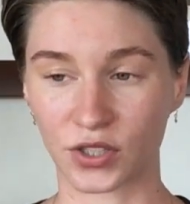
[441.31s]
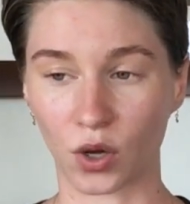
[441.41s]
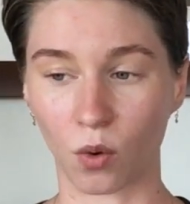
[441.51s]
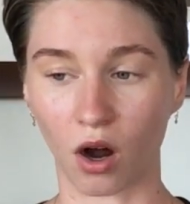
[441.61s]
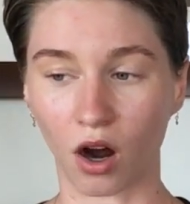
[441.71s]

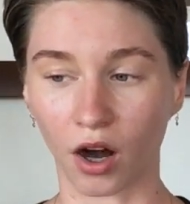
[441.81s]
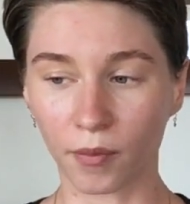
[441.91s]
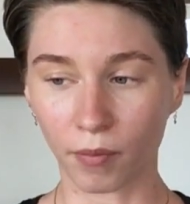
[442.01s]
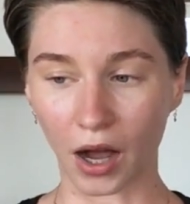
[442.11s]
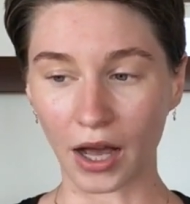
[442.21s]
So our
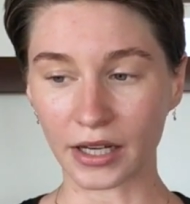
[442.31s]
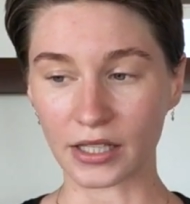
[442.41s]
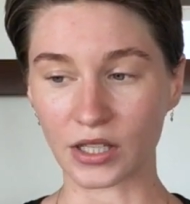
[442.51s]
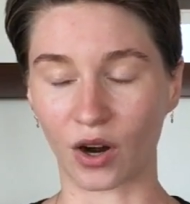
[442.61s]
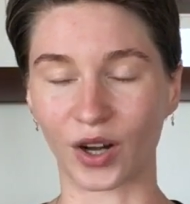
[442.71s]

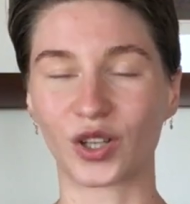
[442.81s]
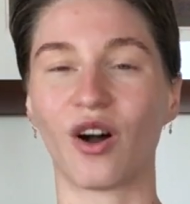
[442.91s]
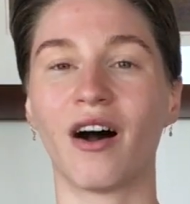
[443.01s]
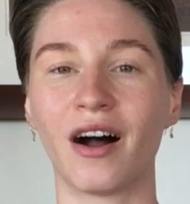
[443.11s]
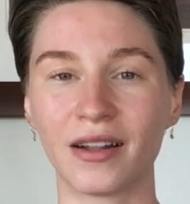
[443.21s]
bodies are
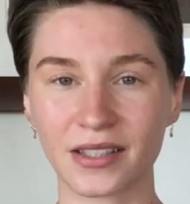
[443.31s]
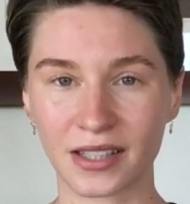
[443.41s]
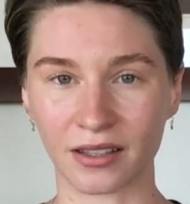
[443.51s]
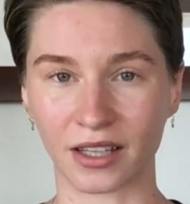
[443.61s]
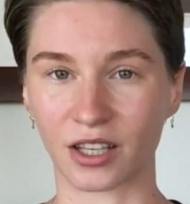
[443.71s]

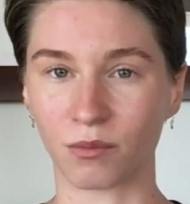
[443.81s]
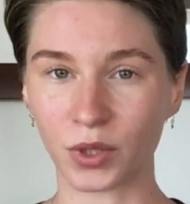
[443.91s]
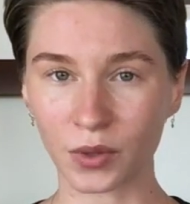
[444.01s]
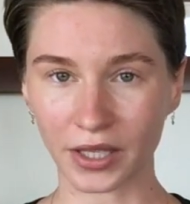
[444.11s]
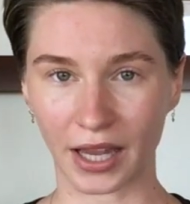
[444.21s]
constantly
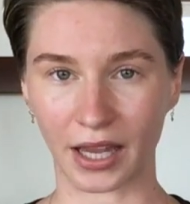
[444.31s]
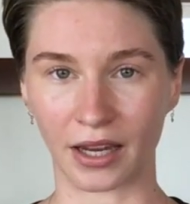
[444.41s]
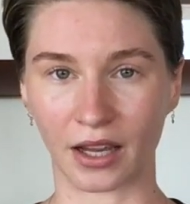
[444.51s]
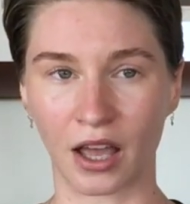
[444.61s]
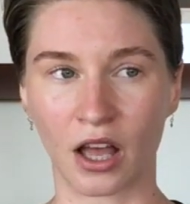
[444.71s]

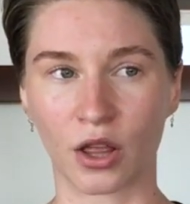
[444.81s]
communicating